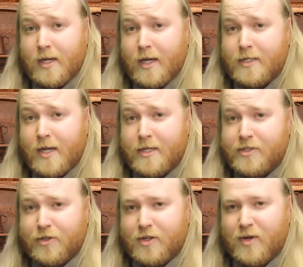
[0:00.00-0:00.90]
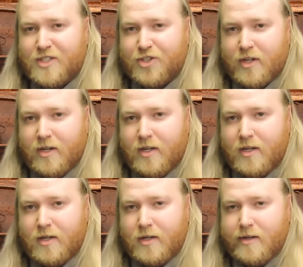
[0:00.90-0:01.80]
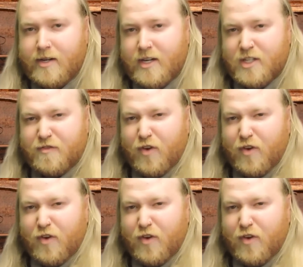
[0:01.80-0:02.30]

And to answer your question, it's